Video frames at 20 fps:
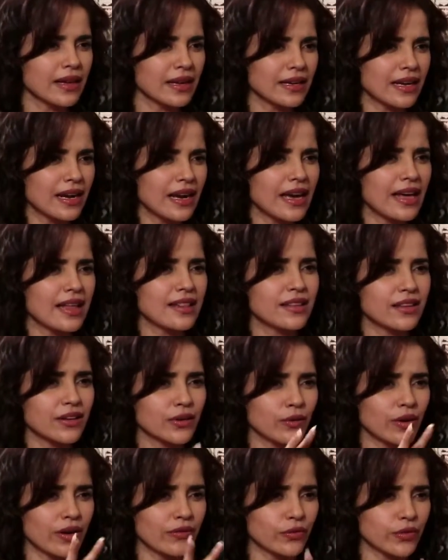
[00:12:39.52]
yeah, and then
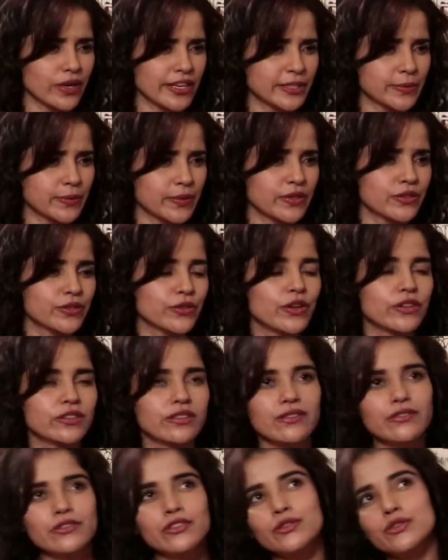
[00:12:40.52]
you have to express
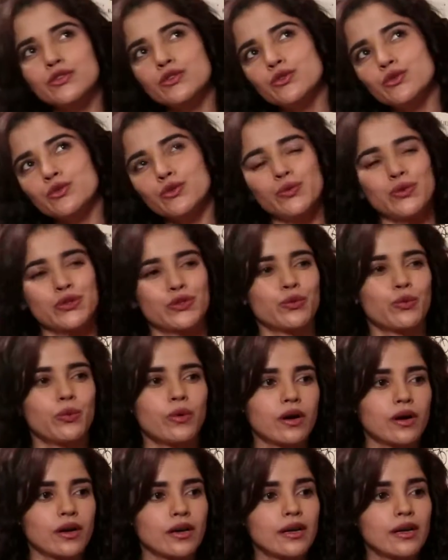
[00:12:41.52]
yourself. So it's just too much of work.